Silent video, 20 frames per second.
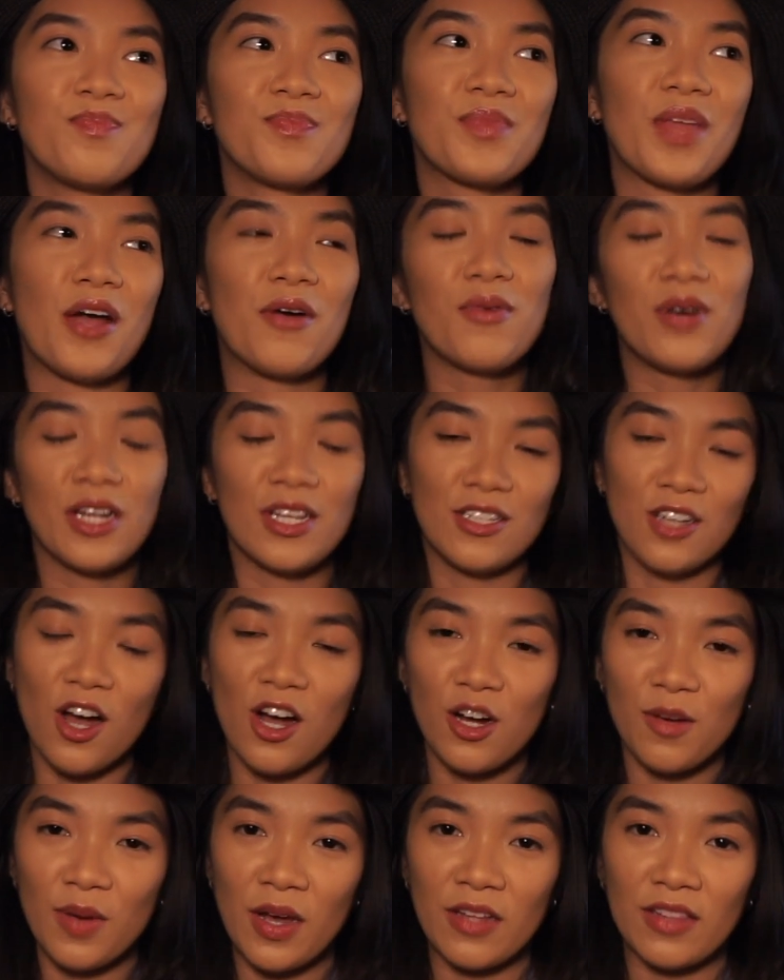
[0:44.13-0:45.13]
I wouldn't talk
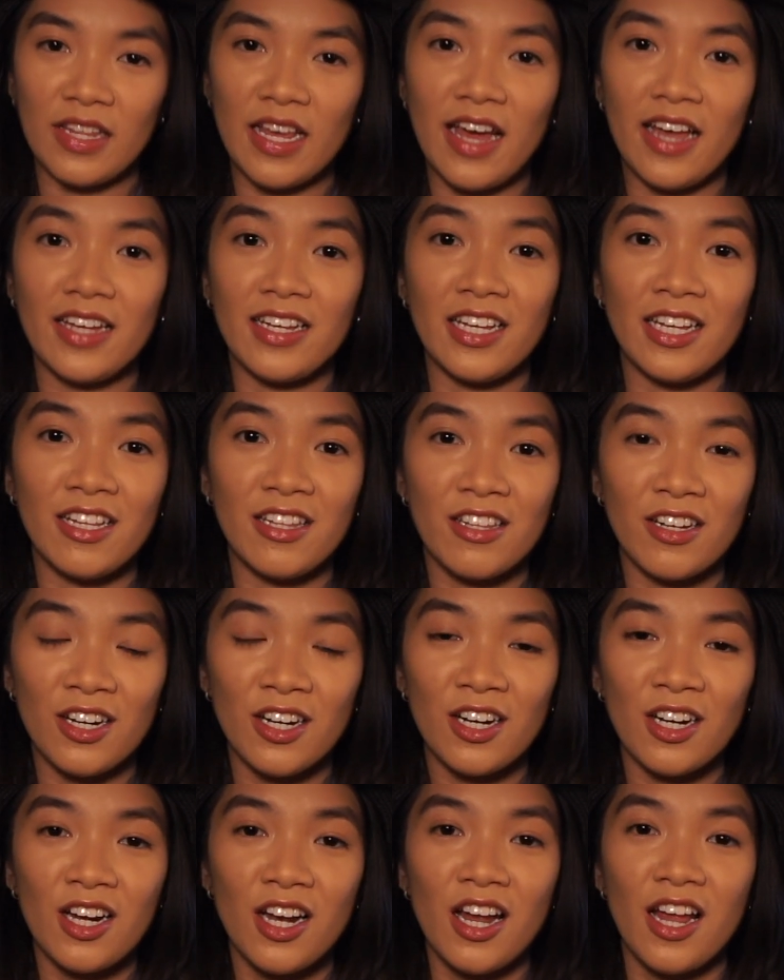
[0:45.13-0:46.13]
about that
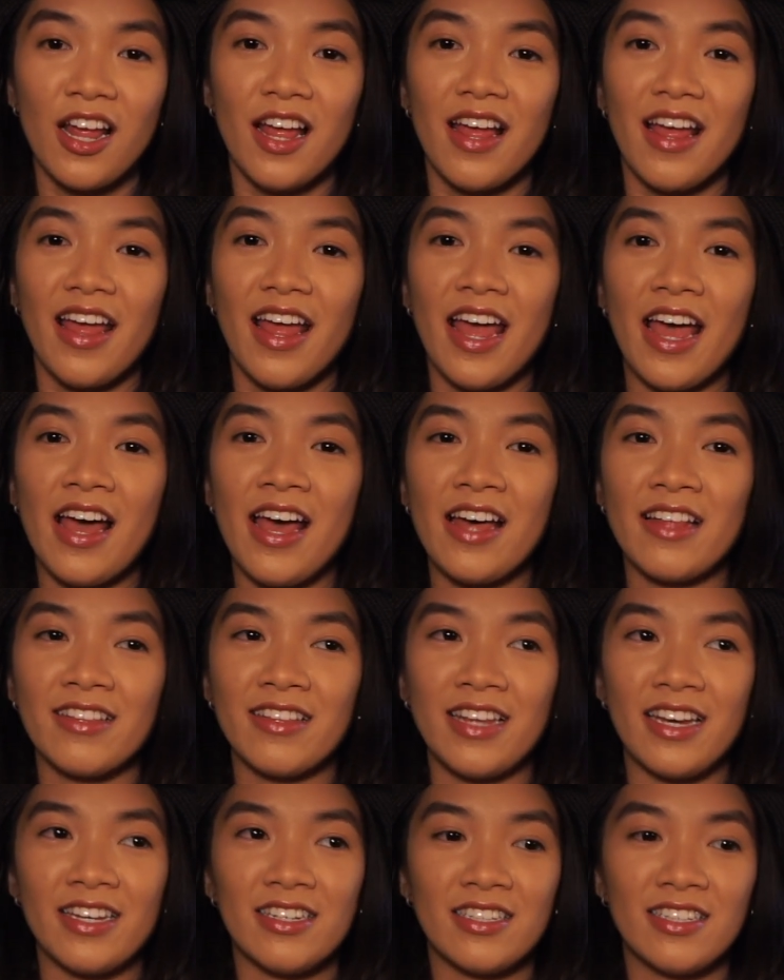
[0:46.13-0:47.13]
either
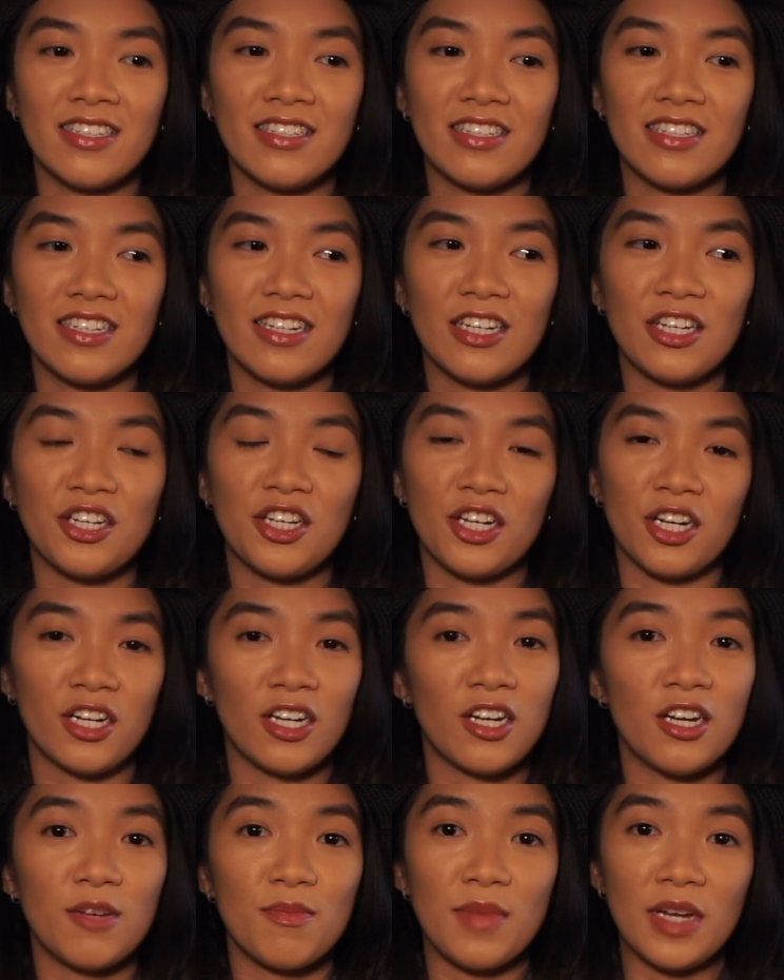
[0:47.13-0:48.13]
unless you're
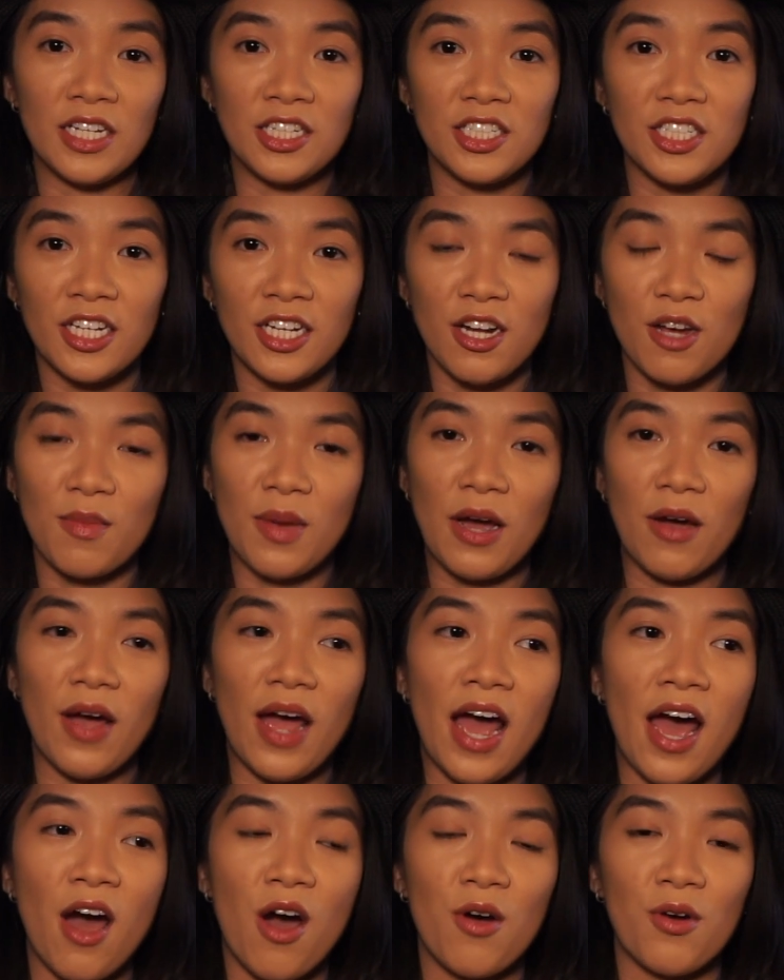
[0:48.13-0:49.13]
gonna mention about
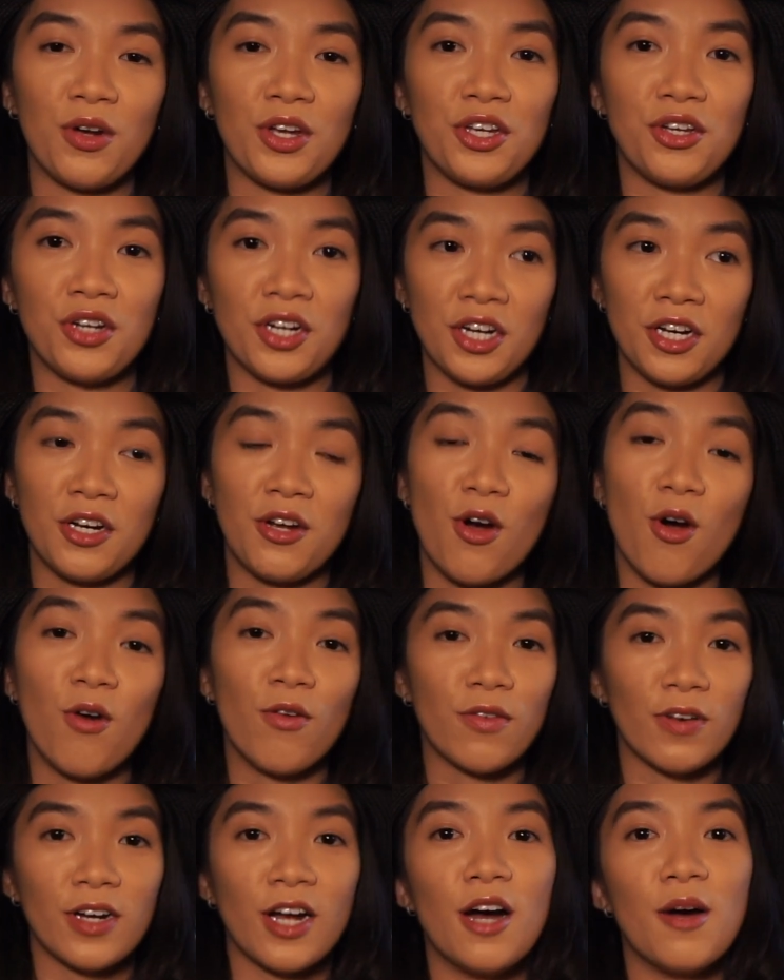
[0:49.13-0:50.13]
how you're gonna
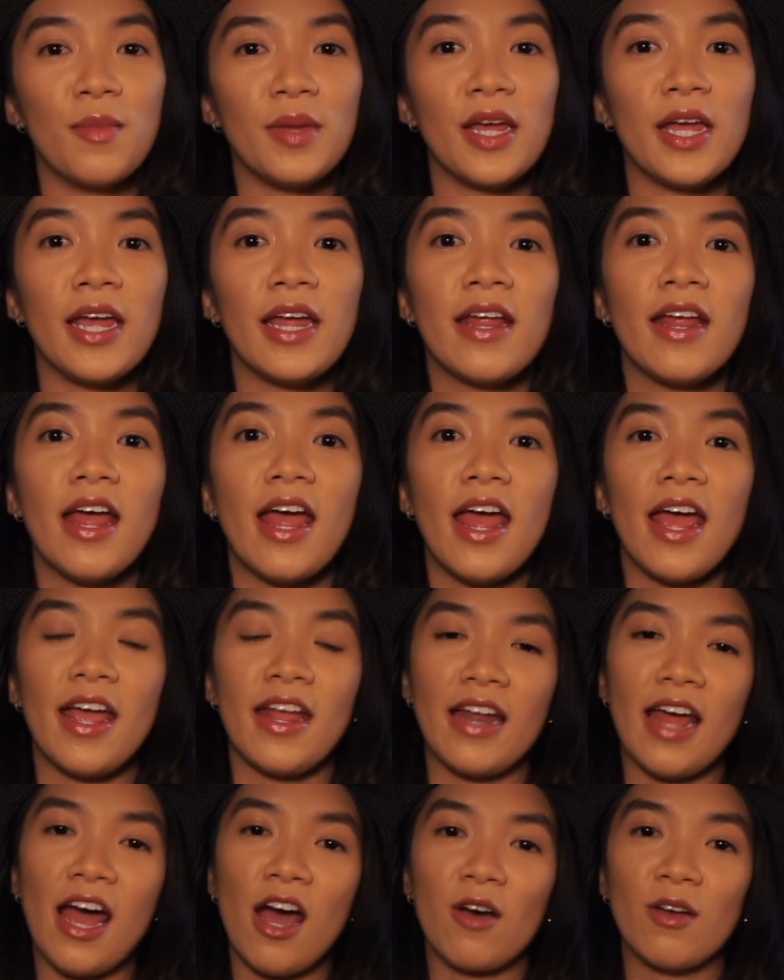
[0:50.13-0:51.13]
overcome it and
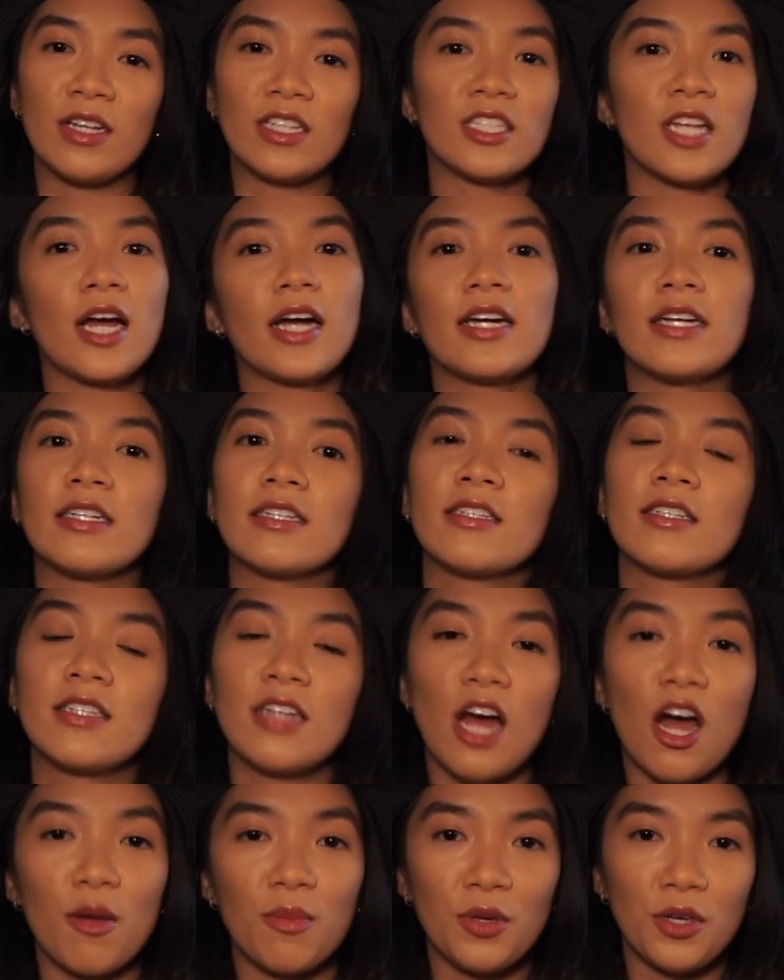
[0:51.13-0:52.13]
how it's not gonna
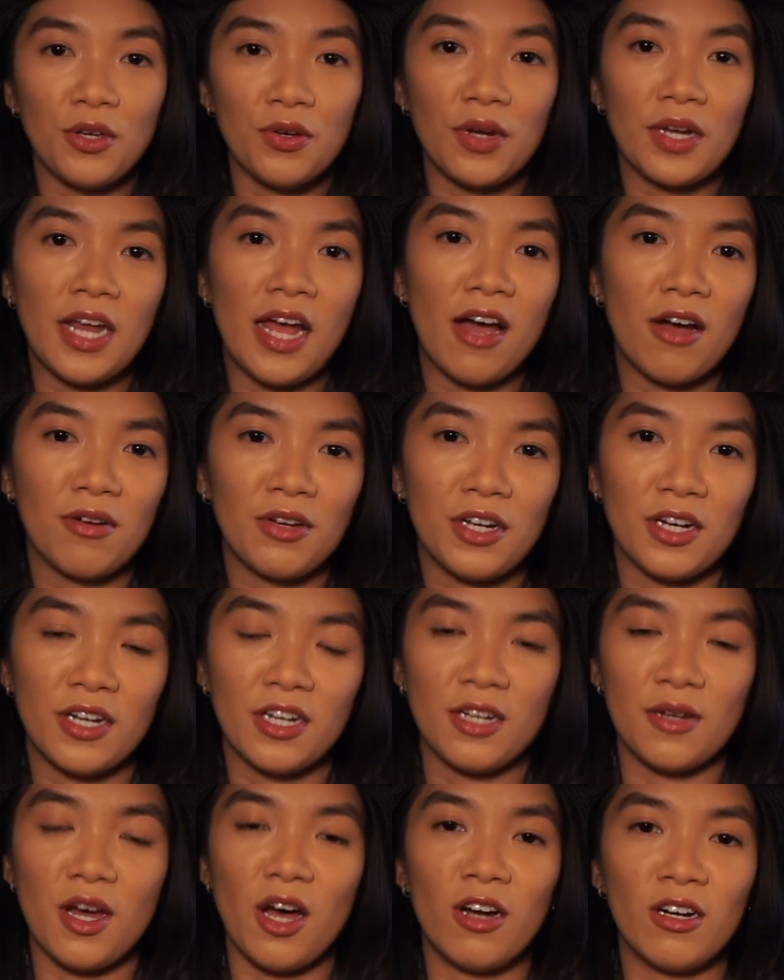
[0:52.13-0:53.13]
stop you and how you're
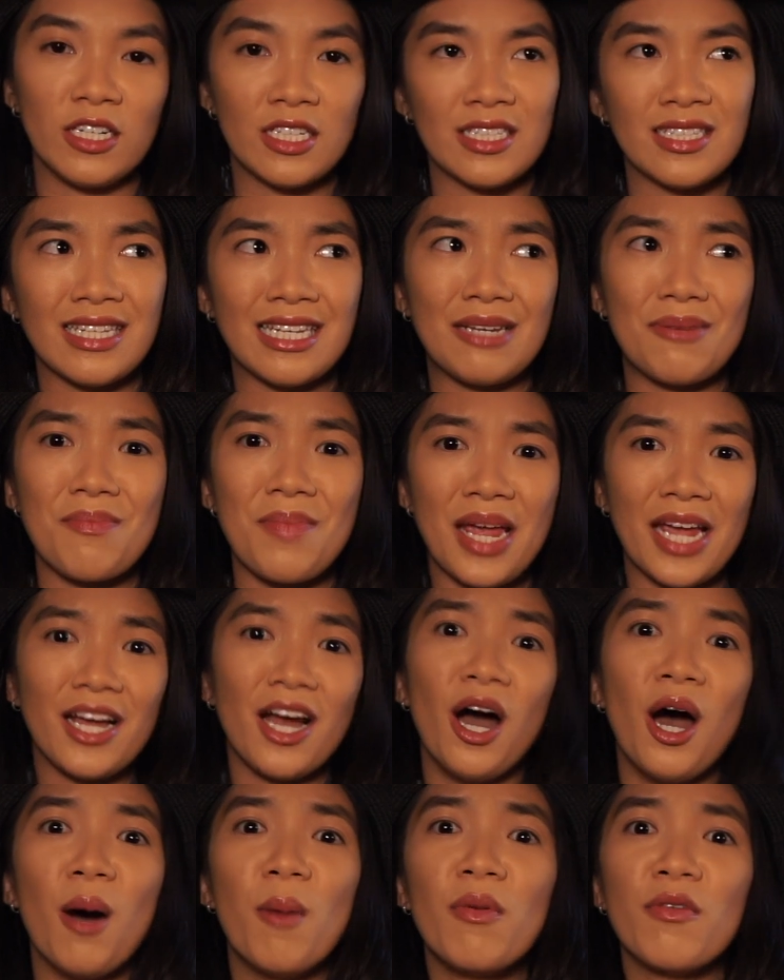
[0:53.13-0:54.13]
gonna honestly make
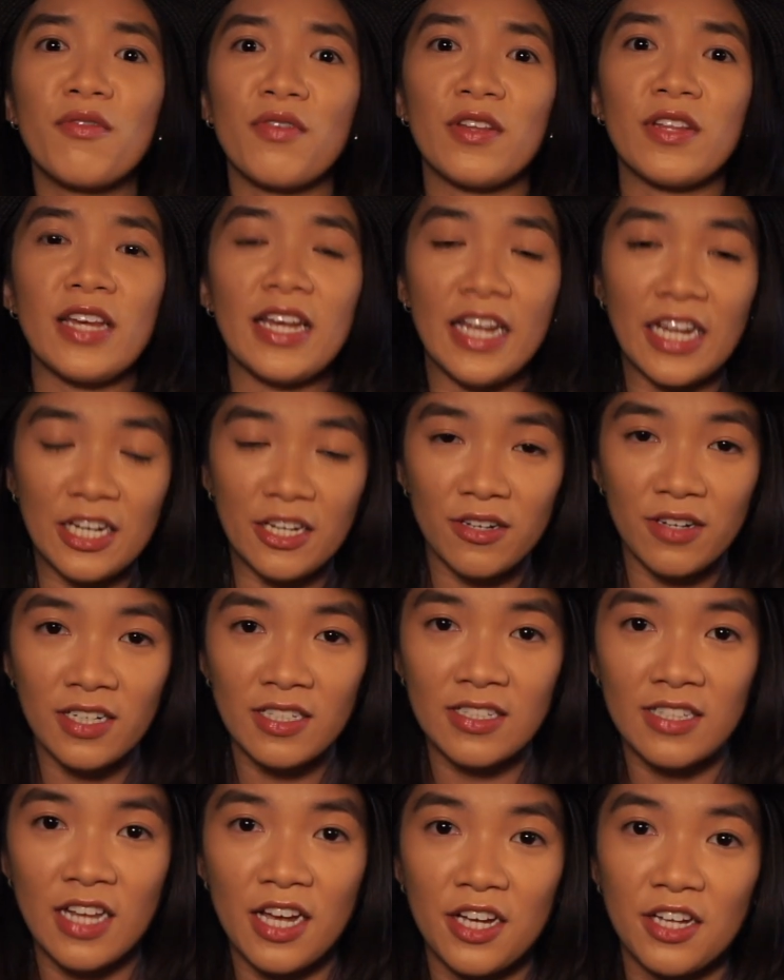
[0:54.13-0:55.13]
up for the ignorance
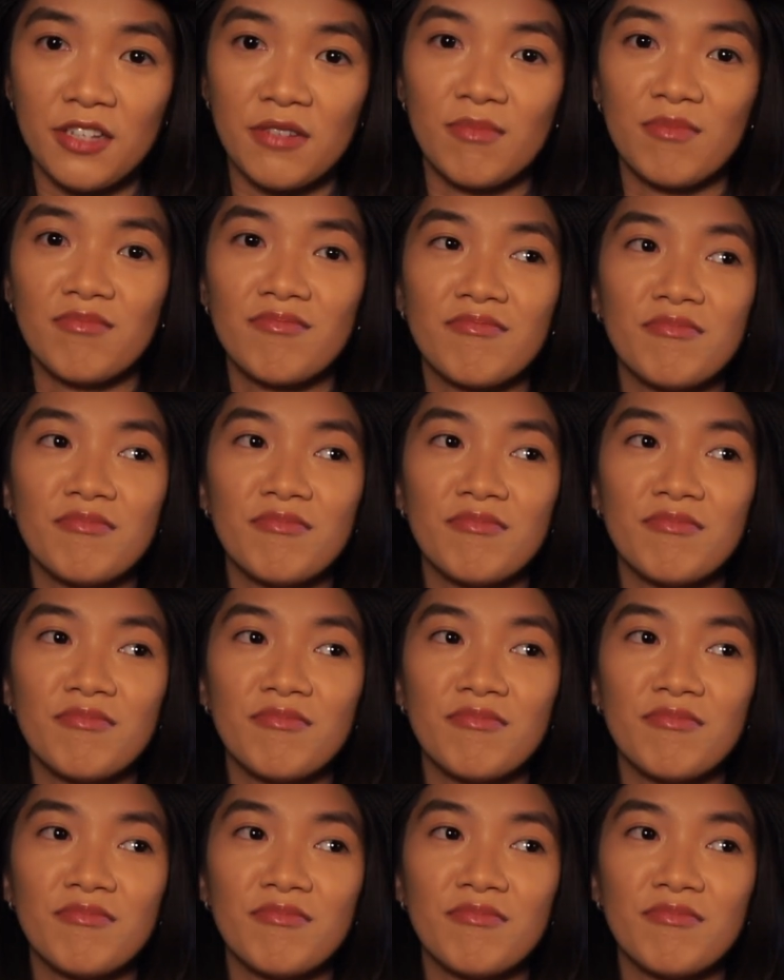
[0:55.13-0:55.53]
that